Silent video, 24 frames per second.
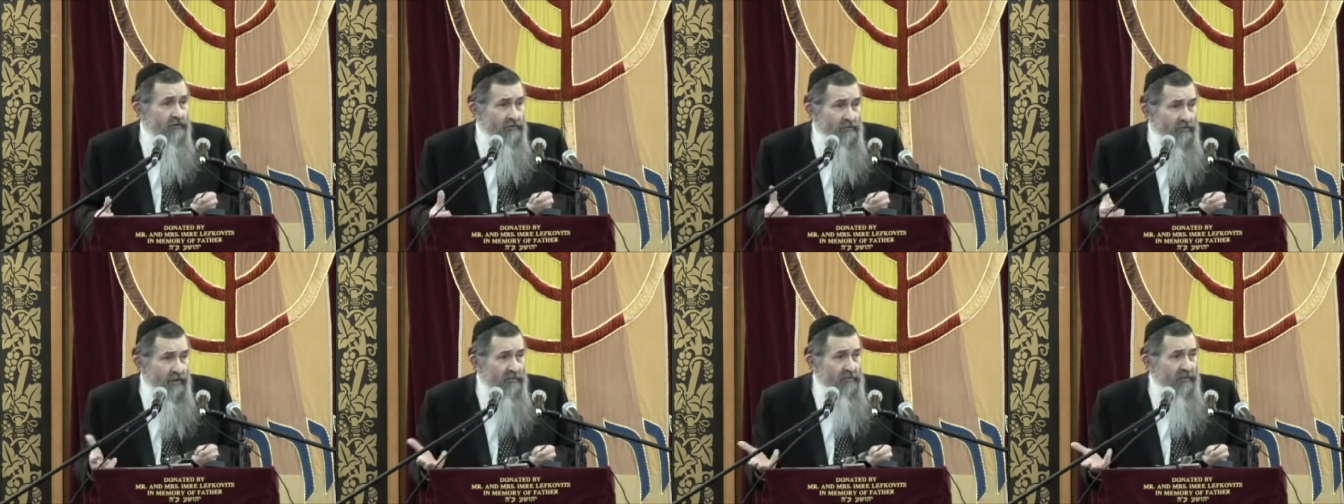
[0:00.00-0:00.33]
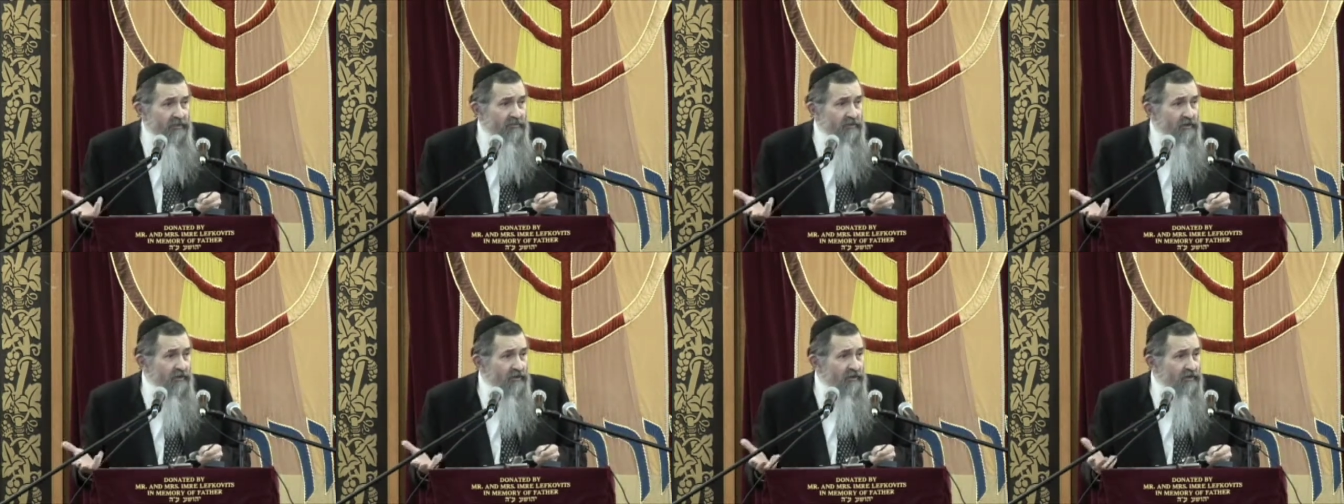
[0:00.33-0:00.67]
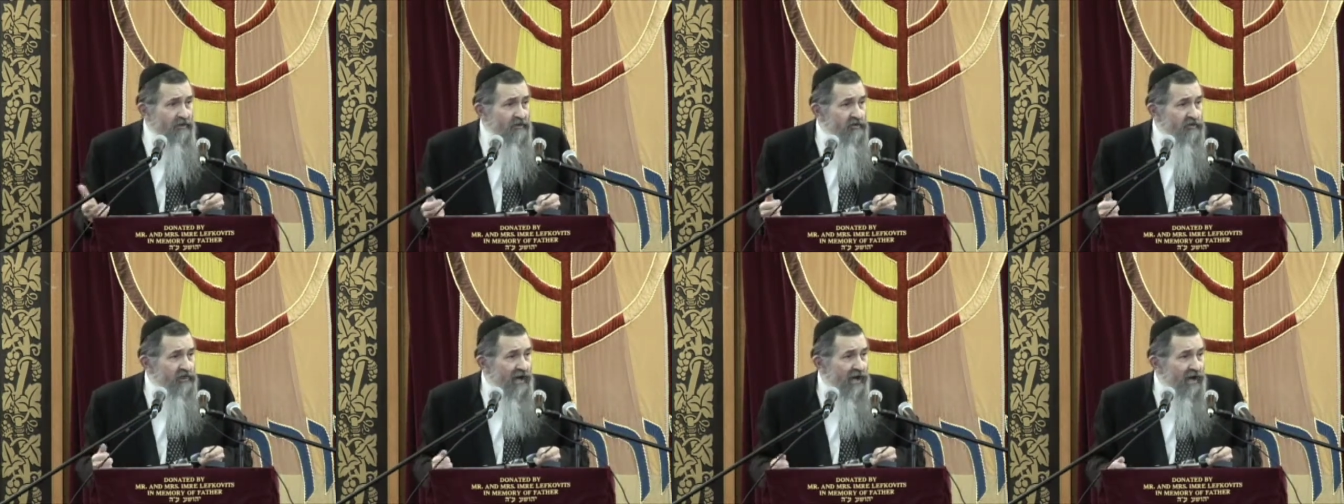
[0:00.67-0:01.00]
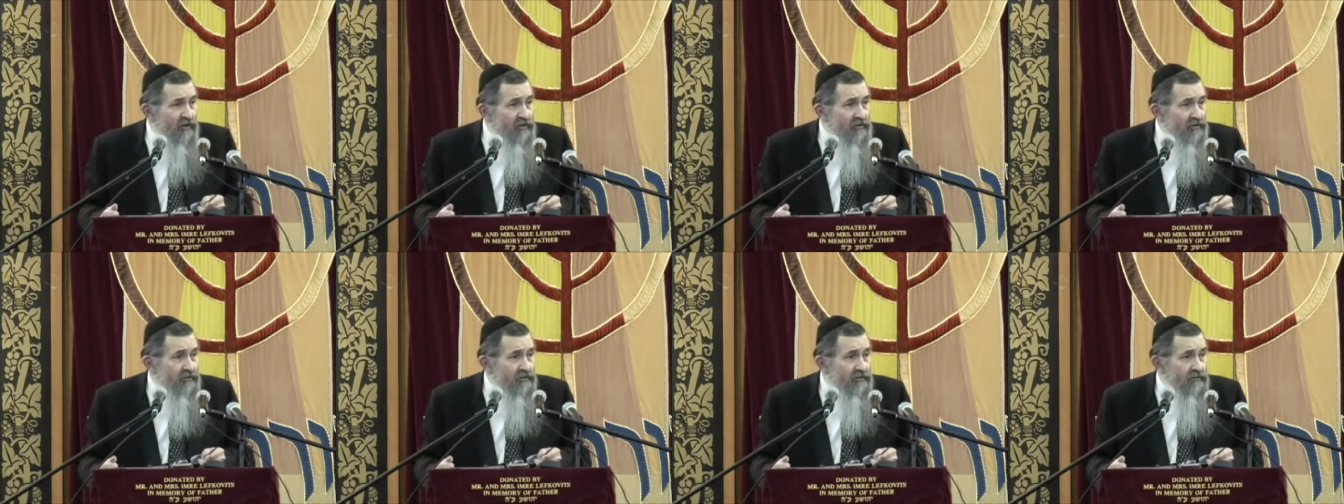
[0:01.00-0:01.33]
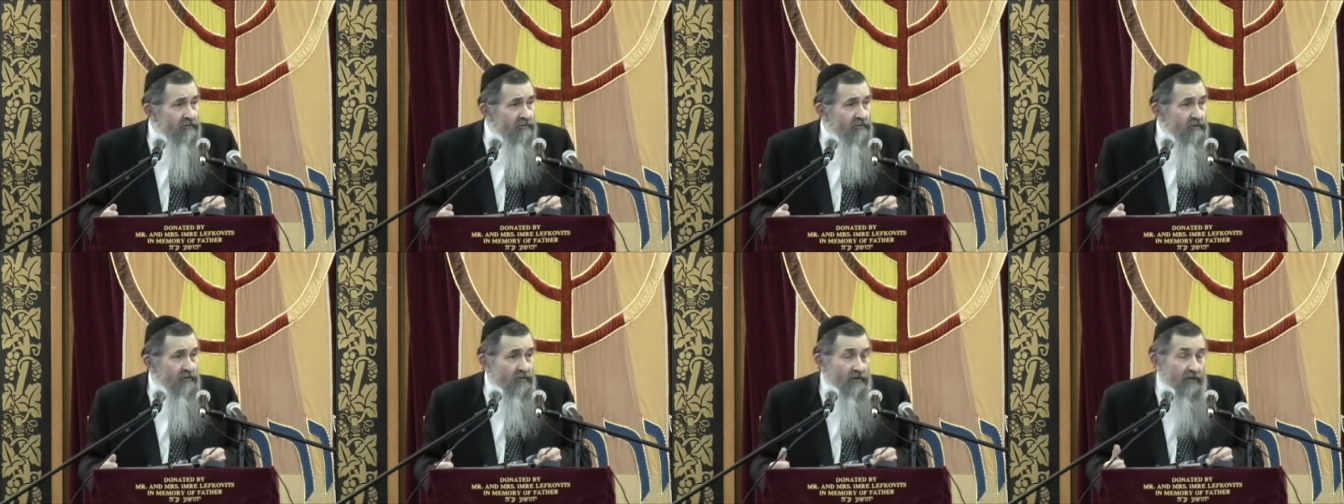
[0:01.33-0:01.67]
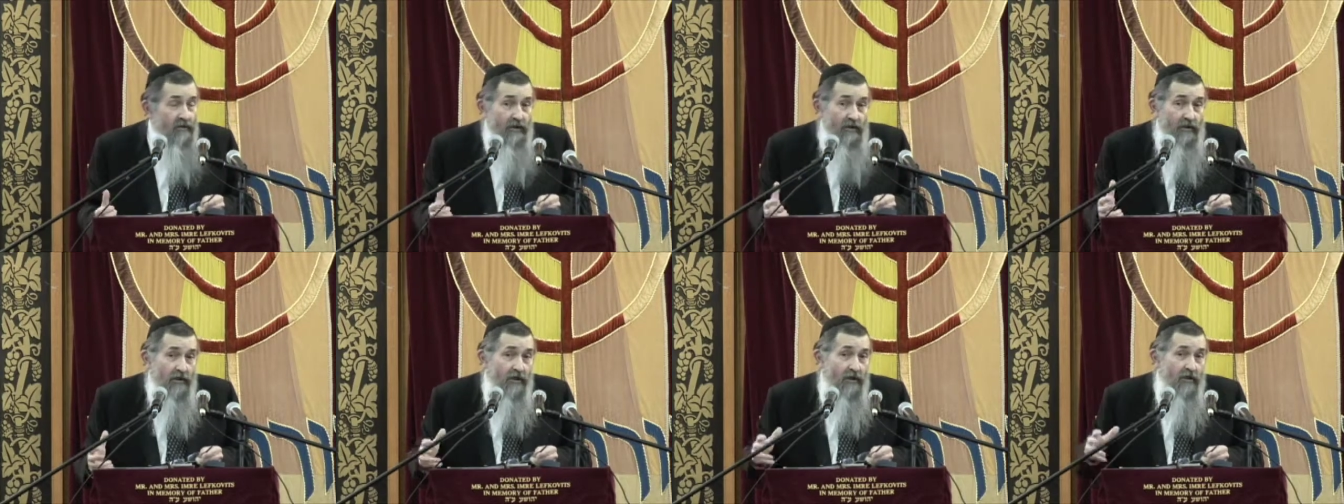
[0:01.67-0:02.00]
People sing in the shower.
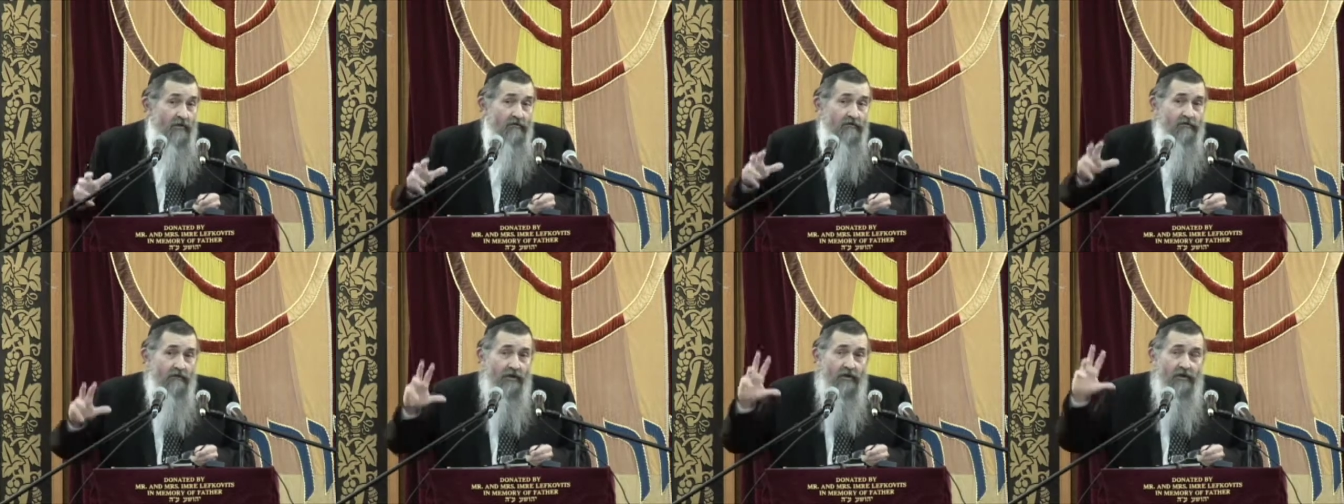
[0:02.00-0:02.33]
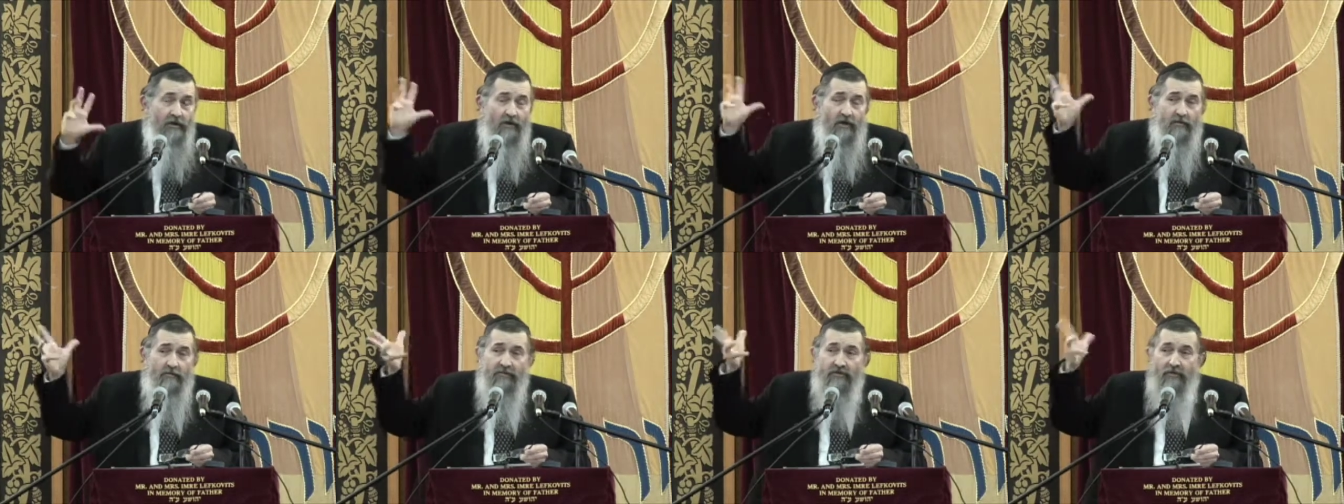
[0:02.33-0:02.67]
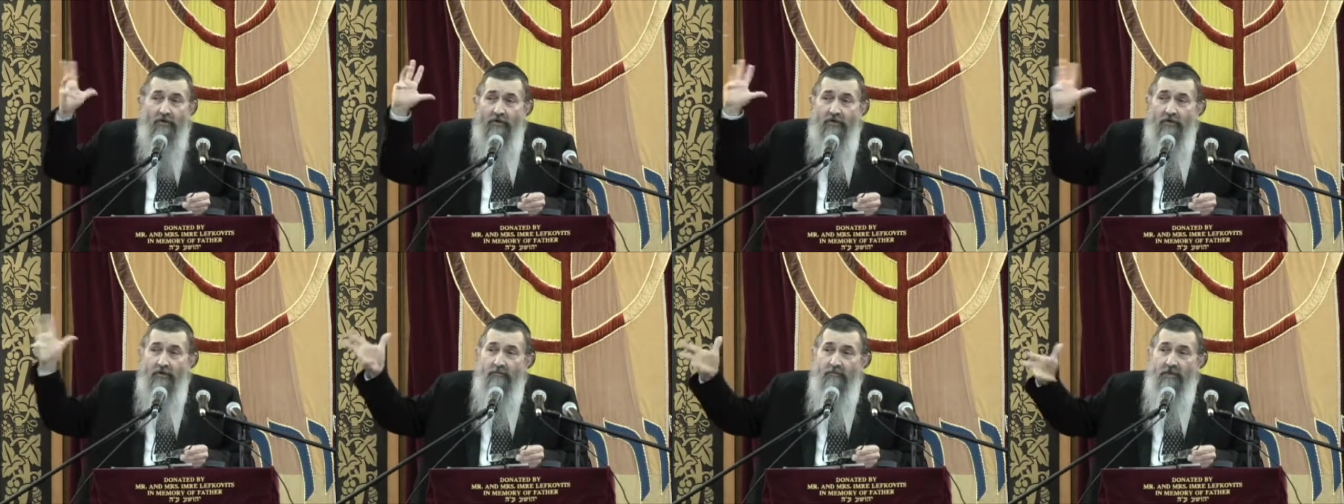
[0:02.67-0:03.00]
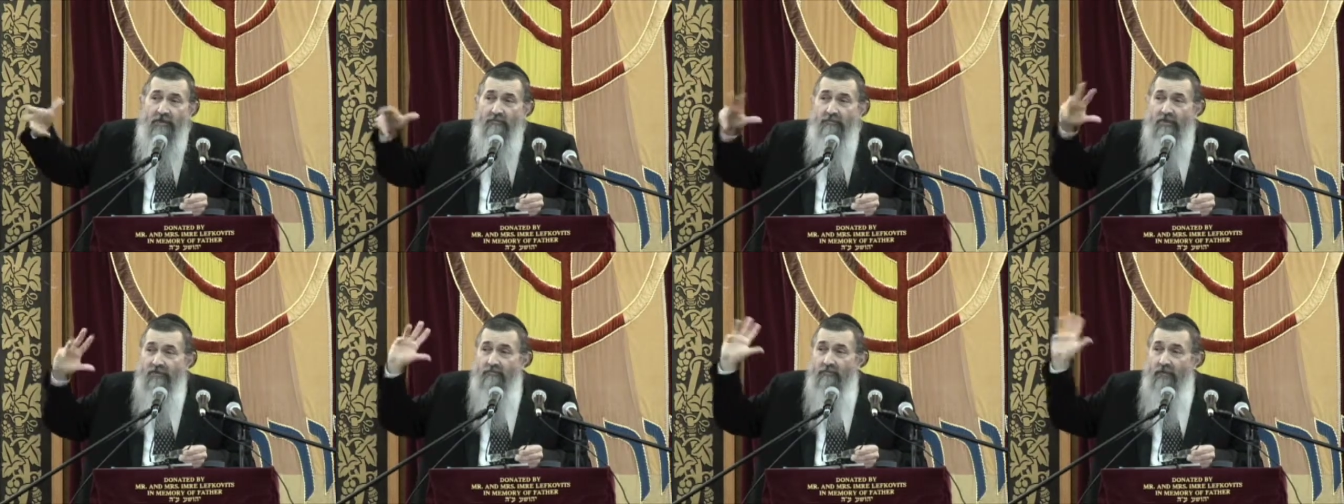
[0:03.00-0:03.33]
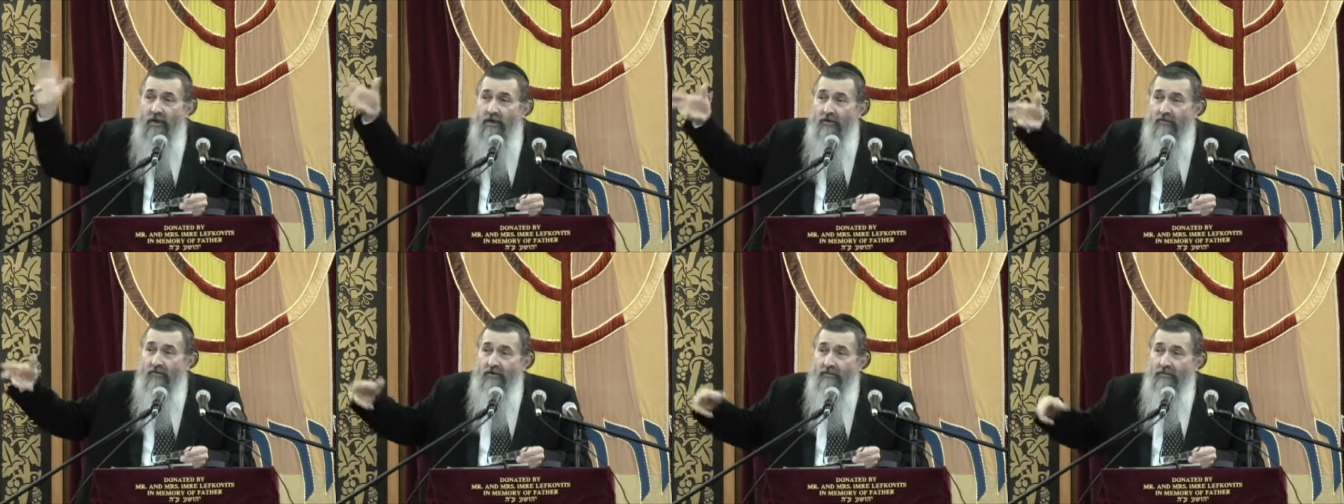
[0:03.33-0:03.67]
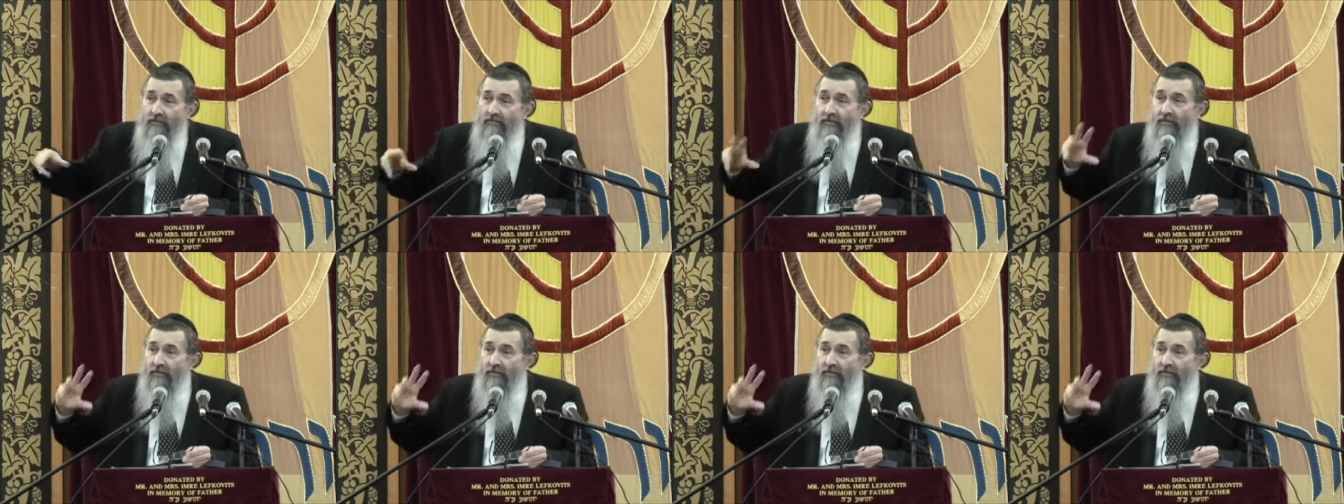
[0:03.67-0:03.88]
He's singing psukim and mizmorim